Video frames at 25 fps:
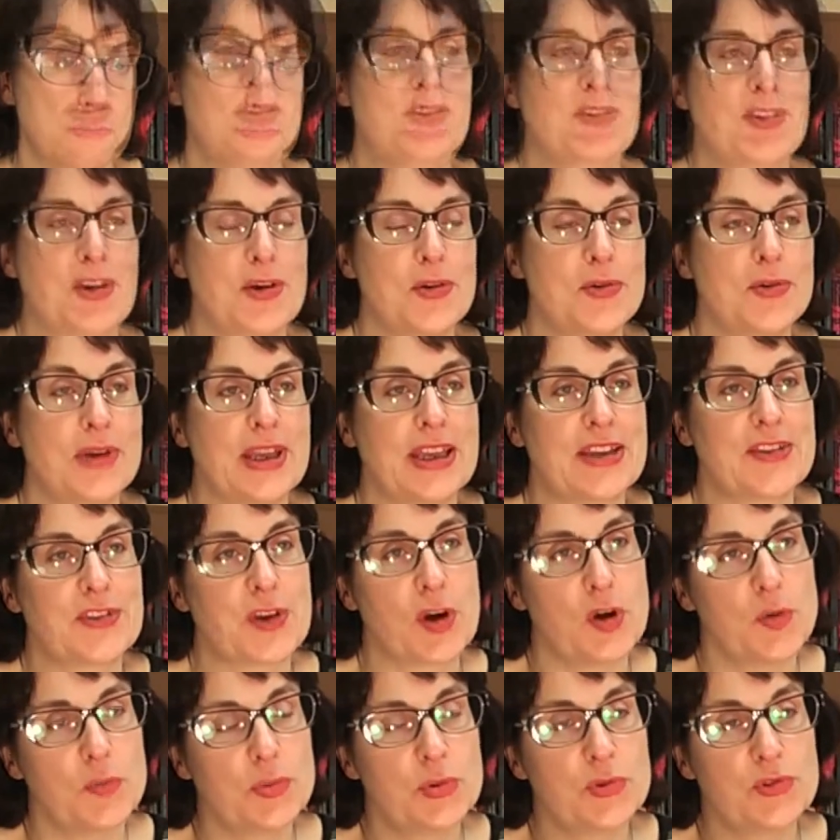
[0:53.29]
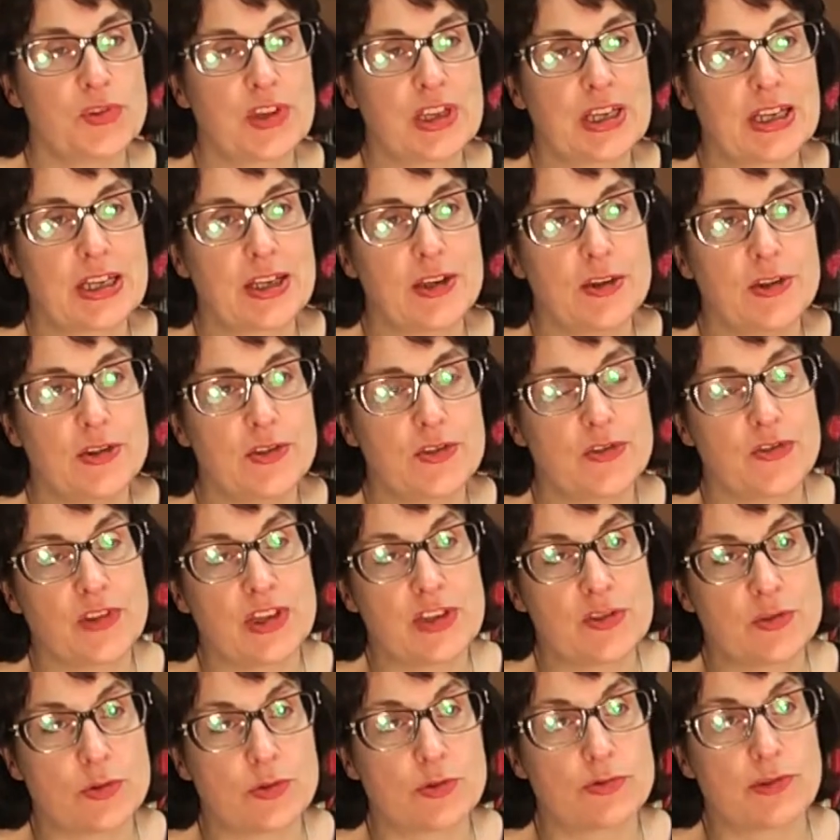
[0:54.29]
So examples include
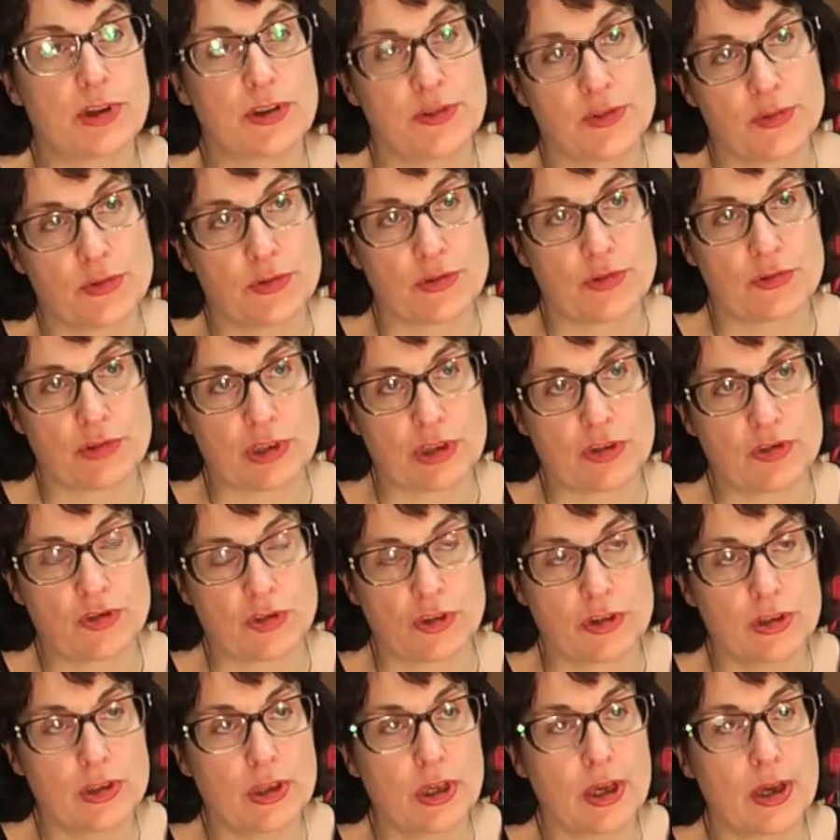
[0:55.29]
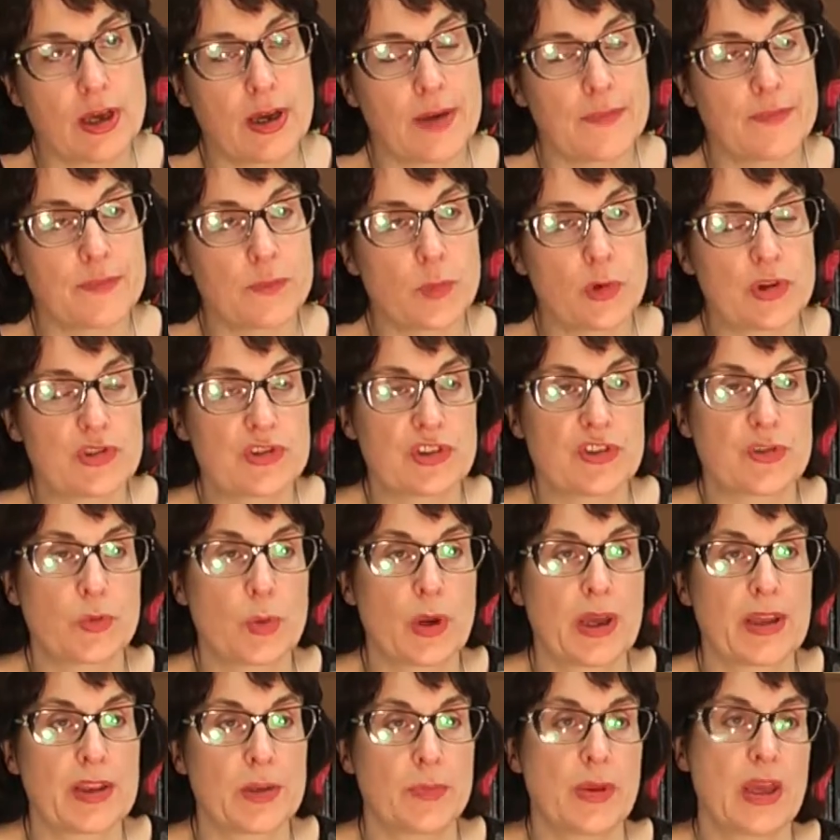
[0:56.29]
fetal growth restriction, um, which is
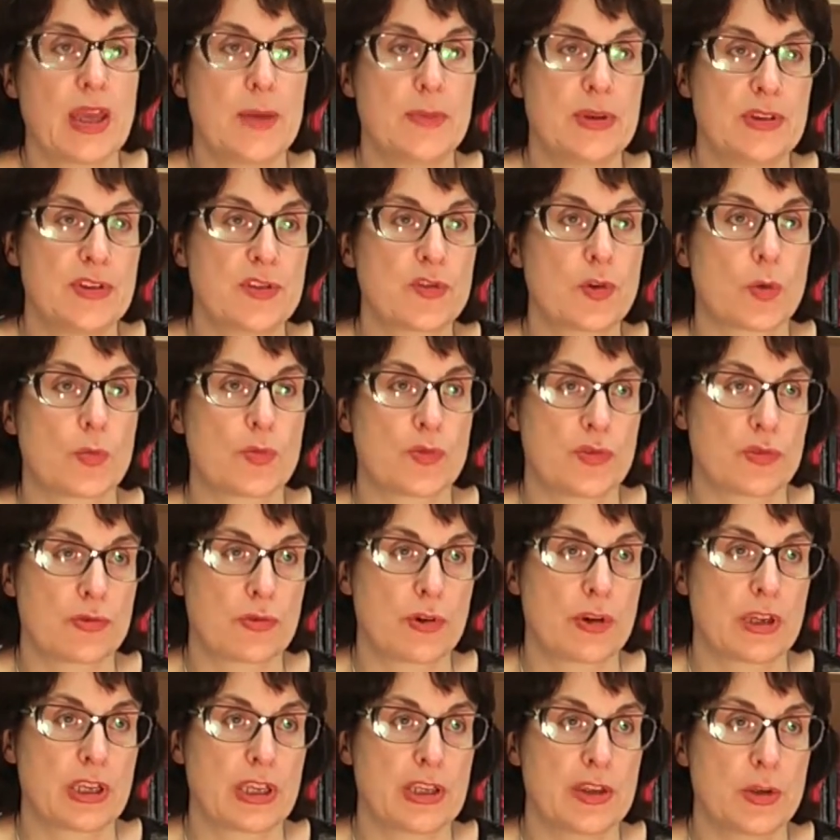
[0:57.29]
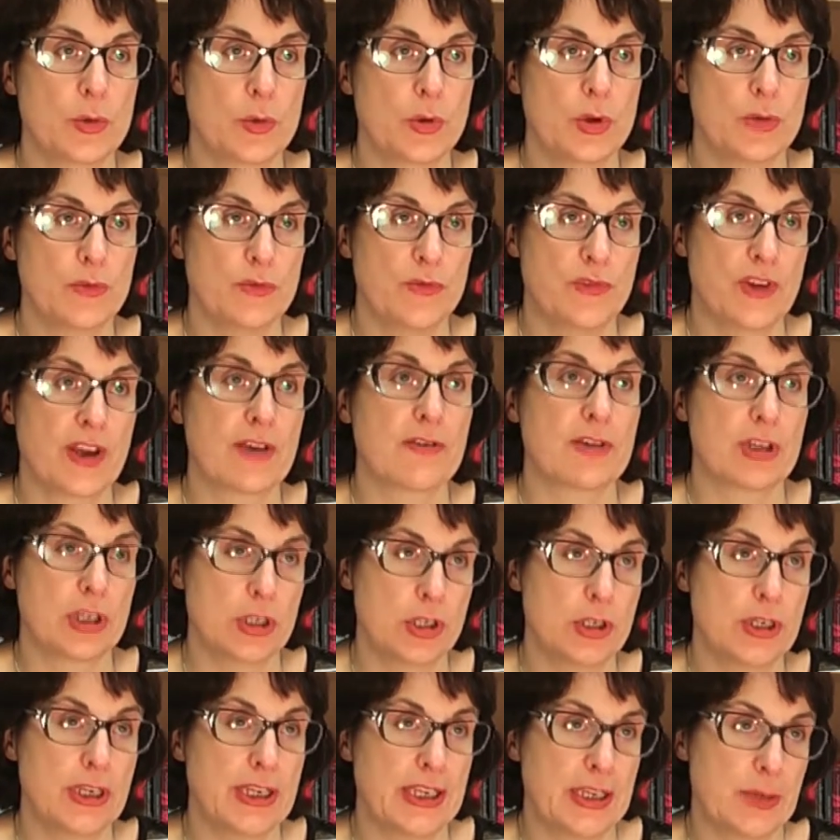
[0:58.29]
where the baby stops growing in the womb very
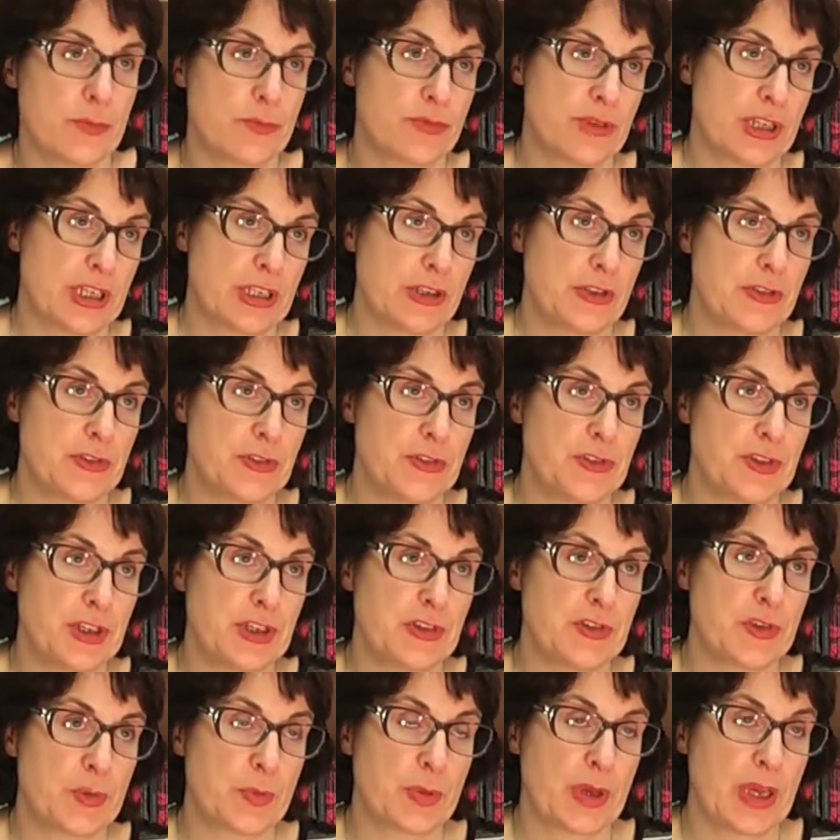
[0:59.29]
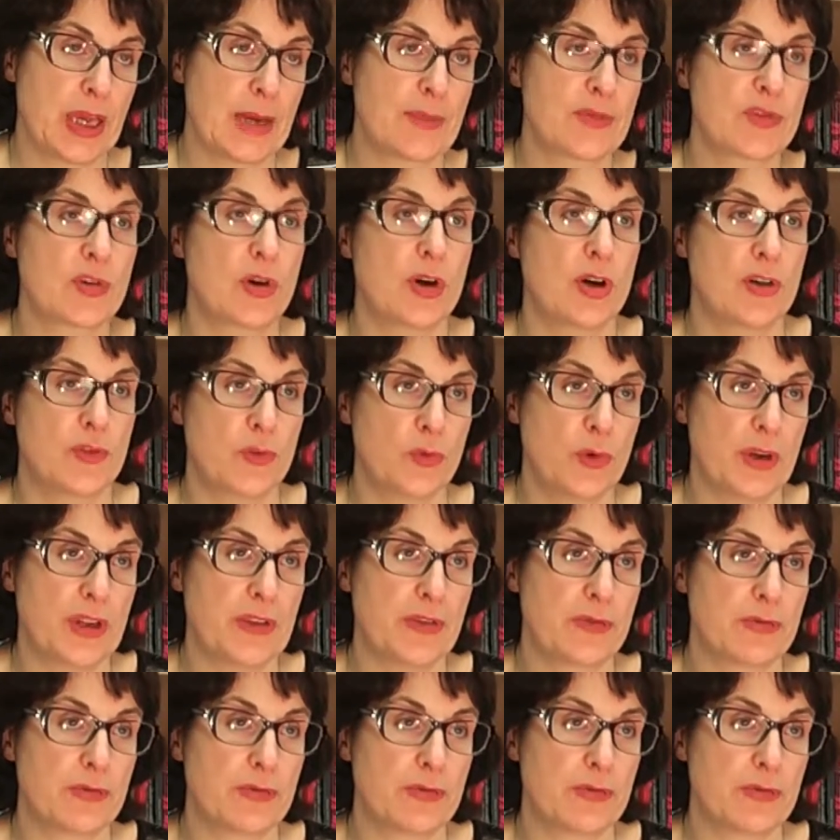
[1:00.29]
early in pregnancy, so perhaps halfway